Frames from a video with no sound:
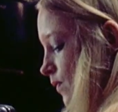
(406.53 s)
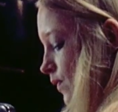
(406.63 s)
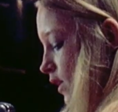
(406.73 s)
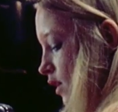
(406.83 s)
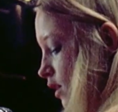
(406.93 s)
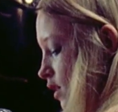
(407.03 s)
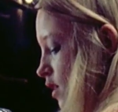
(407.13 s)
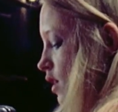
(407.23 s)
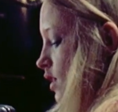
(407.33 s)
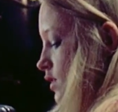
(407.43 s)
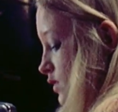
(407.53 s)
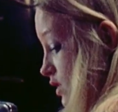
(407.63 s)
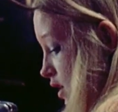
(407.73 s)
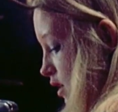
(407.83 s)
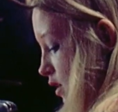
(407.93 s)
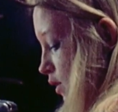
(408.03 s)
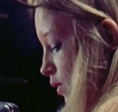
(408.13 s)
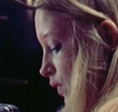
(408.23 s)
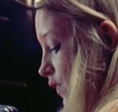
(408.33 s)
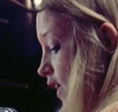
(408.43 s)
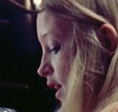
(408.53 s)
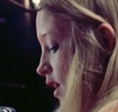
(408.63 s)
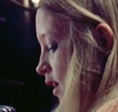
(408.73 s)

yes... To answer your question, yes, I